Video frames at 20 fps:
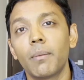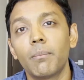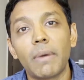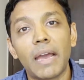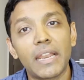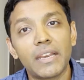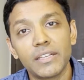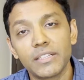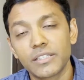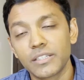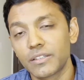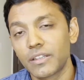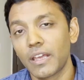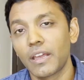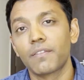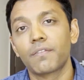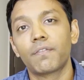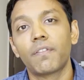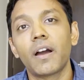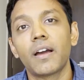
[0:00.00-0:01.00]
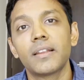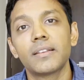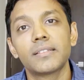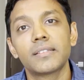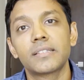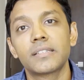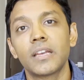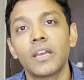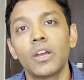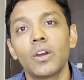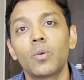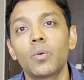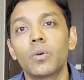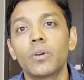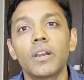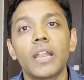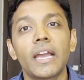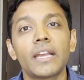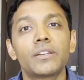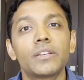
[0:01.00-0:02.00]
manage their funds, who
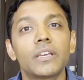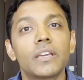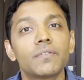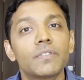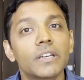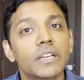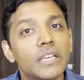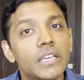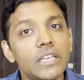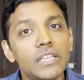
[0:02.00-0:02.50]
would like to give the